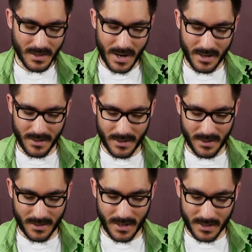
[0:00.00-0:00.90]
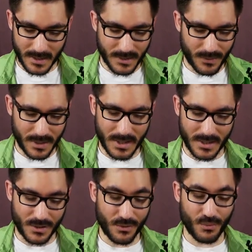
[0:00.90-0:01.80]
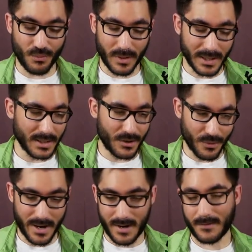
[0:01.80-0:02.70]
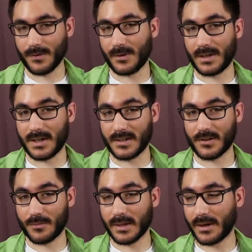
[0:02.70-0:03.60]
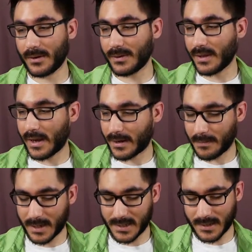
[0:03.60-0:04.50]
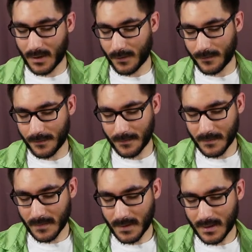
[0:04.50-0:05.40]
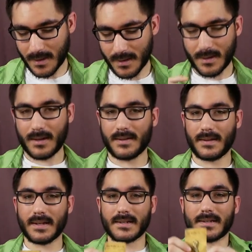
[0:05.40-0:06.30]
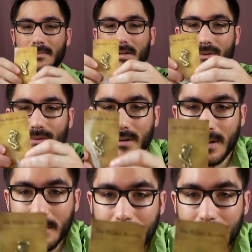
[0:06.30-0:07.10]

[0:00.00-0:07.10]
And this one is really great for an ESO player like myself. This, I'm going to hold it up